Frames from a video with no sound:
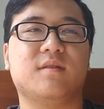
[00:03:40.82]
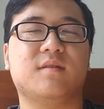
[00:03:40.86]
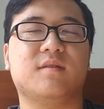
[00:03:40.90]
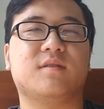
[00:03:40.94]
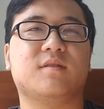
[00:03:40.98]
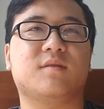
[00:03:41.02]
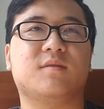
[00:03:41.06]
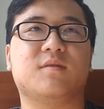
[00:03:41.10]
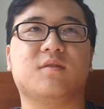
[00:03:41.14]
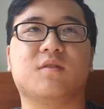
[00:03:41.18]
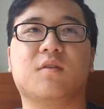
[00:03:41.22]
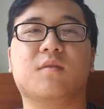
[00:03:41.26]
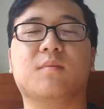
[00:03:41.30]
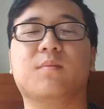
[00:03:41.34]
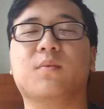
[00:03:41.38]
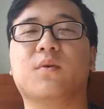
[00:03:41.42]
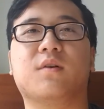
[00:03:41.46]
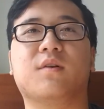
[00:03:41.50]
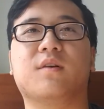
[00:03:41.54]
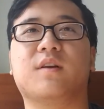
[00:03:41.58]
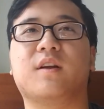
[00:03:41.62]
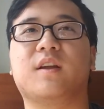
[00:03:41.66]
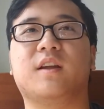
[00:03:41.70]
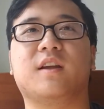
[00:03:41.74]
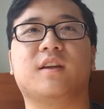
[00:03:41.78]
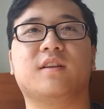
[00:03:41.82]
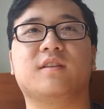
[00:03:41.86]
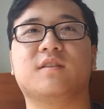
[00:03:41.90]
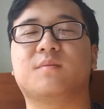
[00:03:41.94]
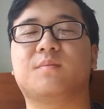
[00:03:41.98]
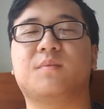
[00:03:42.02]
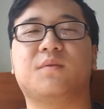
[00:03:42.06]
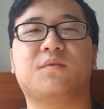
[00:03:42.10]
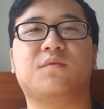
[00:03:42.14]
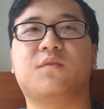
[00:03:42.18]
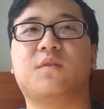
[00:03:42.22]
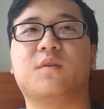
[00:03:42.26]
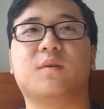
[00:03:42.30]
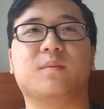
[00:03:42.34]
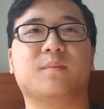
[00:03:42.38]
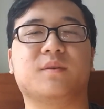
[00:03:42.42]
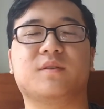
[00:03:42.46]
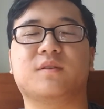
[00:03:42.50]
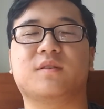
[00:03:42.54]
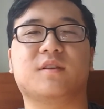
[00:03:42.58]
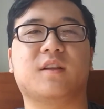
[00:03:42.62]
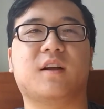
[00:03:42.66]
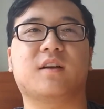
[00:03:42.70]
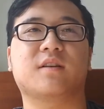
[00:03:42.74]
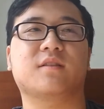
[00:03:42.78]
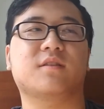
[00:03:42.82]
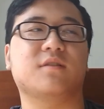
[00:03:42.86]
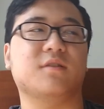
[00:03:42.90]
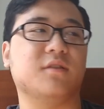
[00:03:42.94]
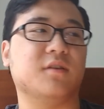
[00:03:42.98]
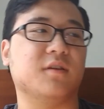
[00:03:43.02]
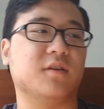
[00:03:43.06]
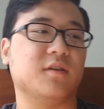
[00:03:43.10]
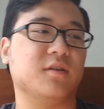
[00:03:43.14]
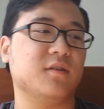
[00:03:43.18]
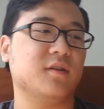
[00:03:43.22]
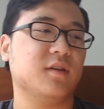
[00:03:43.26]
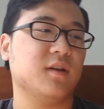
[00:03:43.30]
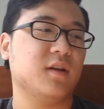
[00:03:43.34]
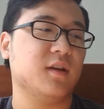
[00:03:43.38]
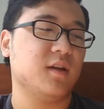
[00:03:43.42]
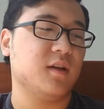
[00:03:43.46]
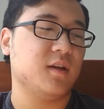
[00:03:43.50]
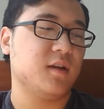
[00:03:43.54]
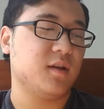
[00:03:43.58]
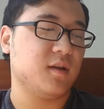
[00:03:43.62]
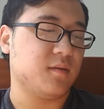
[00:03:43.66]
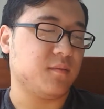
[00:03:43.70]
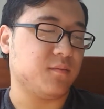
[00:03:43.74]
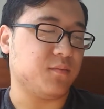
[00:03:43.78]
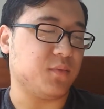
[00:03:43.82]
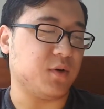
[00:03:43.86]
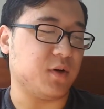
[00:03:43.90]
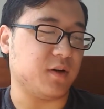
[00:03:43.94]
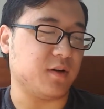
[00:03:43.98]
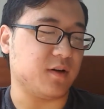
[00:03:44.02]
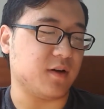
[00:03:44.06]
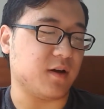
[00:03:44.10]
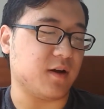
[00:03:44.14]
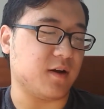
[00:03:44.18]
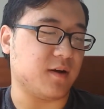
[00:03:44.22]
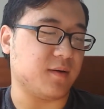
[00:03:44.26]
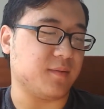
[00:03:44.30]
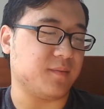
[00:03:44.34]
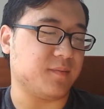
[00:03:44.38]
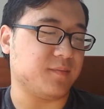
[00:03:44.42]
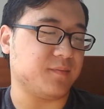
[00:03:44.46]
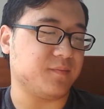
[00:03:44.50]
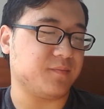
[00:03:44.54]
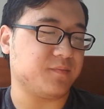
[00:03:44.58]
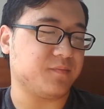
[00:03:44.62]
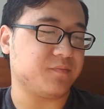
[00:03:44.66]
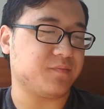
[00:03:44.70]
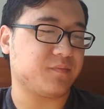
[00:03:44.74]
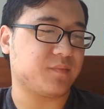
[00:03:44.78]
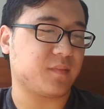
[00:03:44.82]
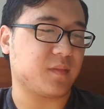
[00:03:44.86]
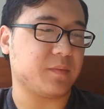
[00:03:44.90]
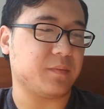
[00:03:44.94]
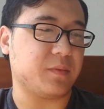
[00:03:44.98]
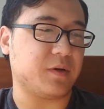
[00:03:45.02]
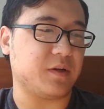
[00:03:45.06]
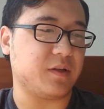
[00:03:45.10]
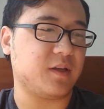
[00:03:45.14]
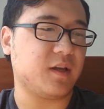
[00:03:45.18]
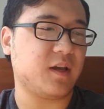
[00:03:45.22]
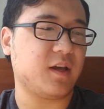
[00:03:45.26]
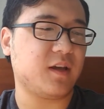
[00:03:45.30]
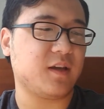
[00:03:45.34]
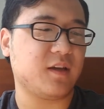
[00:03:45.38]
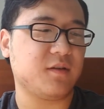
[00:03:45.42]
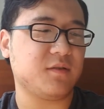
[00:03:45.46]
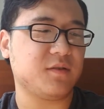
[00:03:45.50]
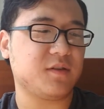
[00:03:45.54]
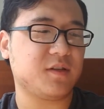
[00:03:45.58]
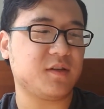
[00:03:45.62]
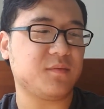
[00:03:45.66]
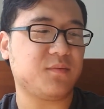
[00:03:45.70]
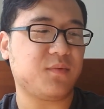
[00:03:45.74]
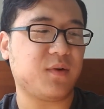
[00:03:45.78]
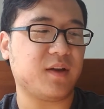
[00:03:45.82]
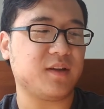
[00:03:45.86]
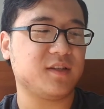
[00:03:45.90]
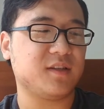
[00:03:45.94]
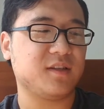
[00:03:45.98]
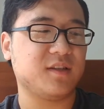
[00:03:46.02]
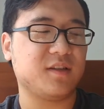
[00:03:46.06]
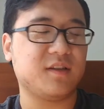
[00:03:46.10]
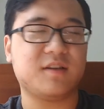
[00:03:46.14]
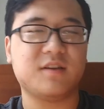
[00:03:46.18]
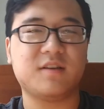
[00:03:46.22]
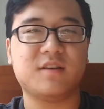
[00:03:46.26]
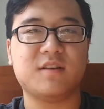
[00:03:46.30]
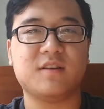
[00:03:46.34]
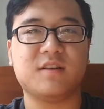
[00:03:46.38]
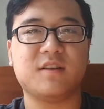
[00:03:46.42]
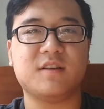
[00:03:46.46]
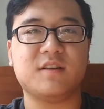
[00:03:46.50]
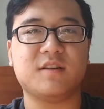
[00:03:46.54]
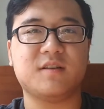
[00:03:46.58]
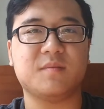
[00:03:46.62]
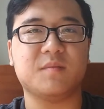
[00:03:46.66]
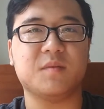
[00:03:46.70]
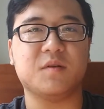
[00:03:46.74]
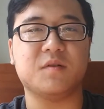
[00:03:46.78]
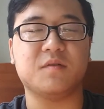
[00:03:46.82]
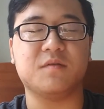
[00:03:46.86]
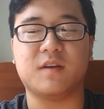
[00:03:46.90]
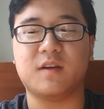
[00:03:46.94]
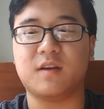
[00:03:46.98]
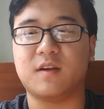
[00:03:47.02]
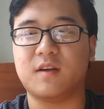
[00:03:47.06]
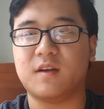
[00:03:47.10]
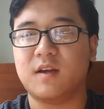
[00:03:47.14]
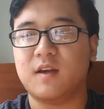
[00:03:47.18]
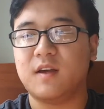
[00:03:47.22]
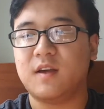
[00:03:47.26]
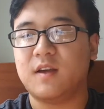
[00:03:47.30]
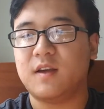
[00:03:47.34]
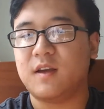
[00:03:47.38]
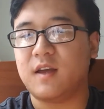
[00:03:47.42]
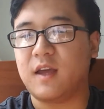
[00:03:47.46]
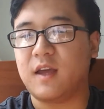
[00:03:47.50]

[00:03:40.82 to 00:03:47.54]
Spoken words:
so boring and his performance is not good. But yeah, he was surprisingly good in this movie.